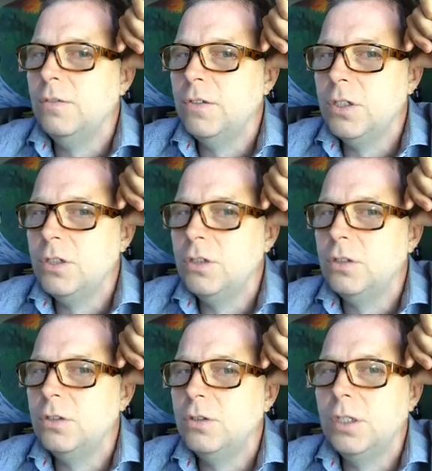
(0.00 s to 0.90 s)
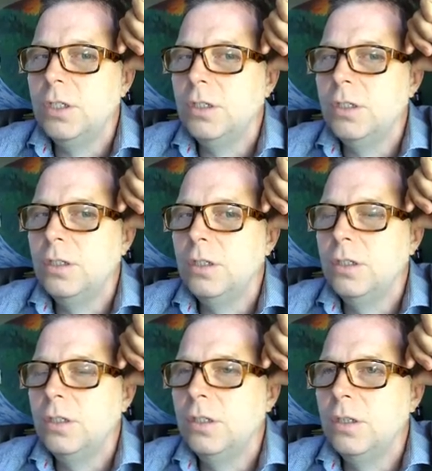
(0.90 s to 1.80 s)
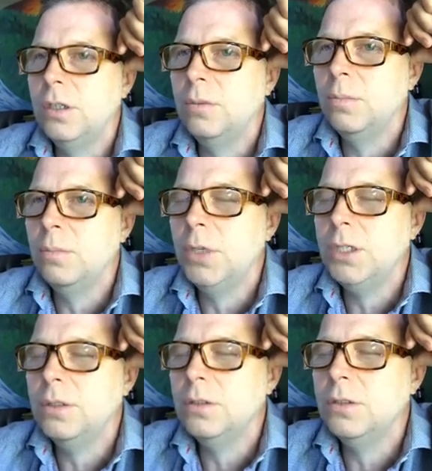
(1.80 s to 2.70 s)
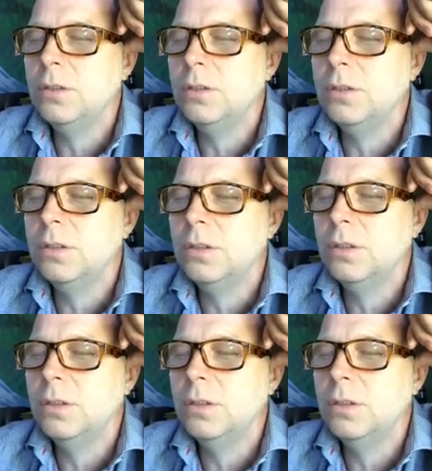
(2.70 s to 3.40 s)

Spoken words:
tissue in the muscles,